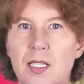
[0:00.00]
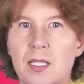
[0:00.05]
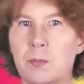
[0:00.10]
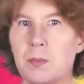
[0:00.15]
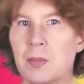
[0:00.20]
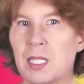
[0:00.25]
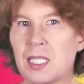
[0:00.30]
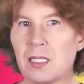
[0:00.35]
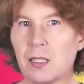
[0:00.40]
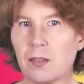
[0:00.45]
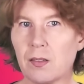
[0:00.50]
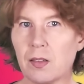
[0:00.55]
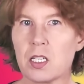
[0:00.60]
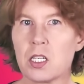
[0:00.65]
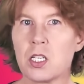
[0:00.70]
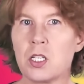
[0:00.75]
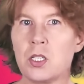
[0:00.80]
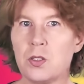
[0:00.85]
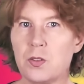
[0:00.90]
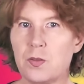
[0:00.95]
Among the
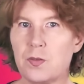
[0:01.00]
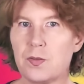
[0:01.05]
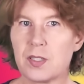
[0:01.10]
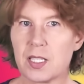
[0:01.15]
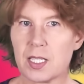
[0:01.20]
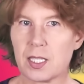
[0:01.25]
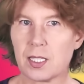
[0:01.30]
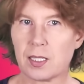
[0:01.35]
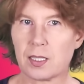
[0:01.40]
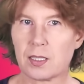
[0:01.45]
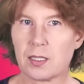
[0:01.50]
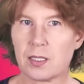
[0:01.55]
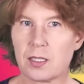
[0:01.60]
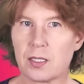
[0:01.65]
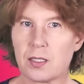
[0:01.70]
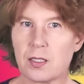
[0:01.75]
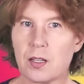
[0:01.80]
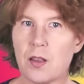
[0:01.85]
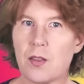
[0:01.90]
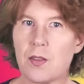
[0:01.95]
new
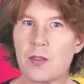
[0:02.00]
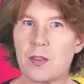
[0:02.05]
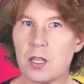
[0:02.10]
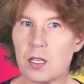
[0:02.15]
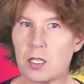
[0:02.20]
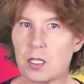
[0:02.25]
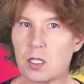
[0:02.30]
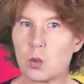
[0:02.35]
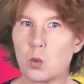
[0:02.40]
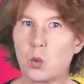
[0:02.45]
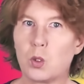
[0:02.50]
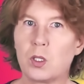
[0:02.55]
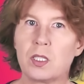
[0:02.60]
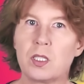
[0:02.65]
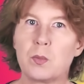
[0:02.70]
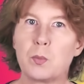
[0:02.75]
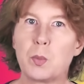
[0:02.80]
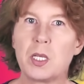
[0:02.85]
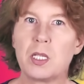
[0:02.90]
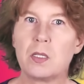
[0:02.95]
physics, this one
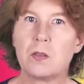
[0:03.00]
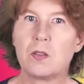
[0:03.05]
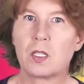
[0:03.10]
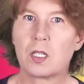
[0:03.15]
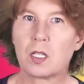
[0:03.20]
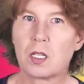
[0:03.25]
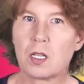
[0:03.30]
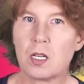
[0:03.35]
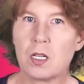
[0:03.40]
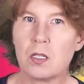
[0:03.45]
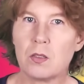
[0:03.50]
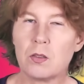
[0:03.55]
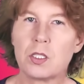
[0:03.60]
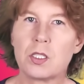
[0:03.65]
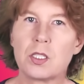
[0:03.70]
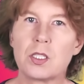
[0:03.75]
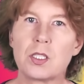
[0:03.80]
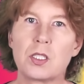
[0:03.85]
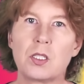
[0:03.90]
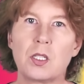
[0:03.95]
would be the
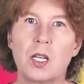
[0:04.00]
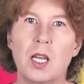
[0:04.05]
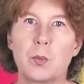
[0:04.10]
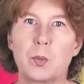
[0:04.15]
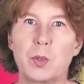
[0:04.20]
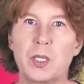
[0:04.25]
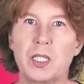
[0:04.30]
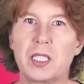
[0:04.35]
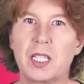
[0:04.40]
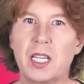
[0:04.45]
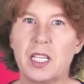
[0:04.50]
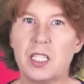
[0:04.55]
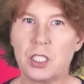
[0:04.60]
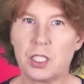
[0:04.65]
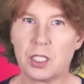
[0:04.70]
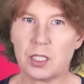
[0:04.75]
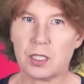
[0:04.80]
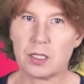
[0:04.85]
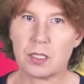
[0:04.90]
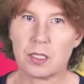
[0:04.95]
closest to
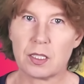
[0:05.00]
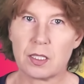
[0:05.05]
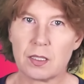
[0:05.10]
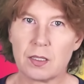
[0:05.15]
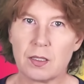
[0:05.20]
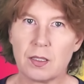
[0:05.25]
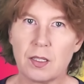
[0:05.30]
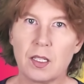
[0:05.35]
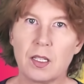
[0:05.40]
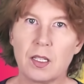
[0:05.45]
applications.